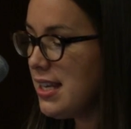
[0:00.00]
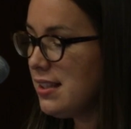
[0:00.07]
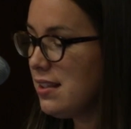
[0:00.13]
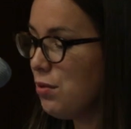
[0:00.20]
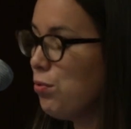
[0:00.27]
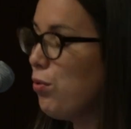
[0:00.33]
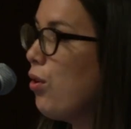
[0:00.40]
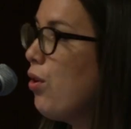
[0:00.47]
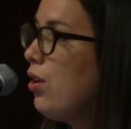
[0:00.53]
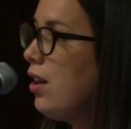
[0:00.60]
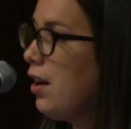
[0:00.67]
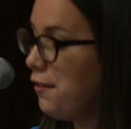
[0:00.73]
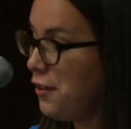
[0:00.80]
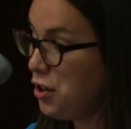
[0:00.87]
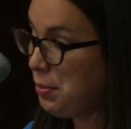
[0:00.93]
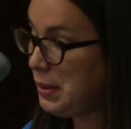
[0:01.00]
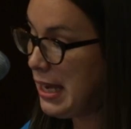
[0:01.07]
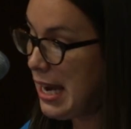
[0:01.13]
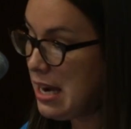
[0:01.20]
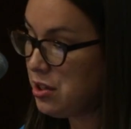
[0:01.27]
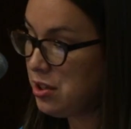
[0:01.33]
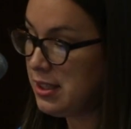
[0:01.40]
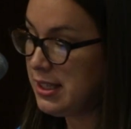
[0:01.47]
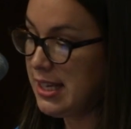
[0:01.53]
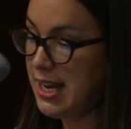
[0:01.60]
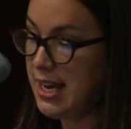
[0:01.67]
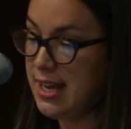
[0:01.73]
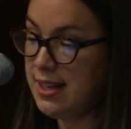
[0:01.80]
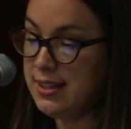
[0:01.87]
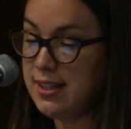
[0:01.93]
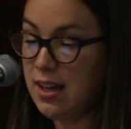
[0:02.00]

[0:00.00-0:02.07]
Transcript: is the role of human agency in